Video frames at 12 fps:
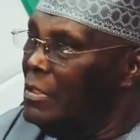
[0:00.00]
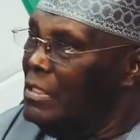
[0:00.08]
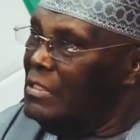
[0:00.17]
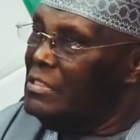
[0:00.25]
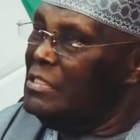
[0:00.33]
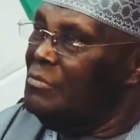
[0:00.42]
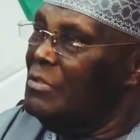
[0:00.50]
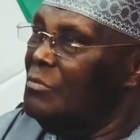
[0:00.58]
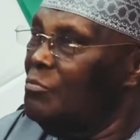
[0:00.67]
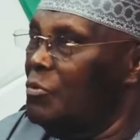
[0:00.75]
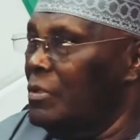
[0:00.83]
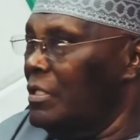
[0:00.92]

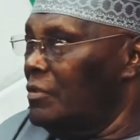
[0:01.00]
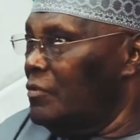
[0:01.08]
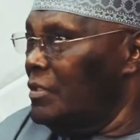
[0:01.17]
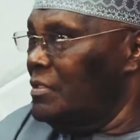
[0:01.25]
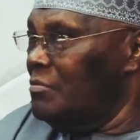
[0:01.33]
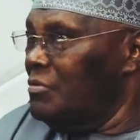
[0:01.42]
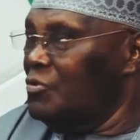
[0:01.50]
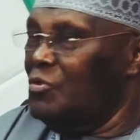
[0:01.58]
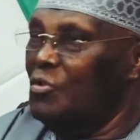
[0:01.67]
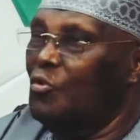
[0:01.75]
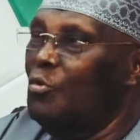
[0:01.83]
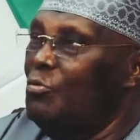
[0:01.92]
legitimate border trades
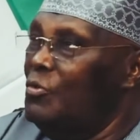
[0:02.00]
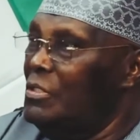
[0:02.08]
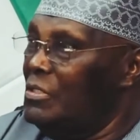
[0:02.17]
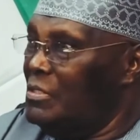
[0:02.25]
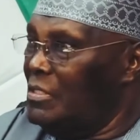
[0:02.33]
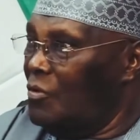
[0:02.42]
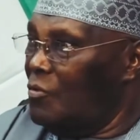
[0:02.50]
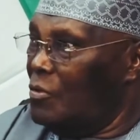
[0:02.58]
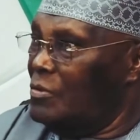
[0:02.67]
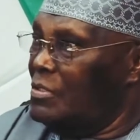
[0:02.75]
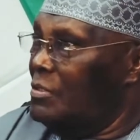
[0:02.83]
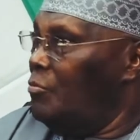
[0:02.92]
between communities
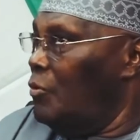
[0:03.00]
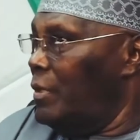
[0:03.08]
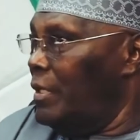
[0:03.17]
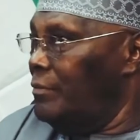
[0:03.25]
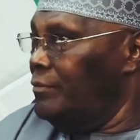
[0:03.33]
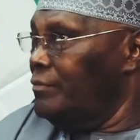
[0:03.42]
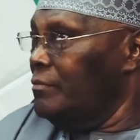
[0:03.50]
across the border.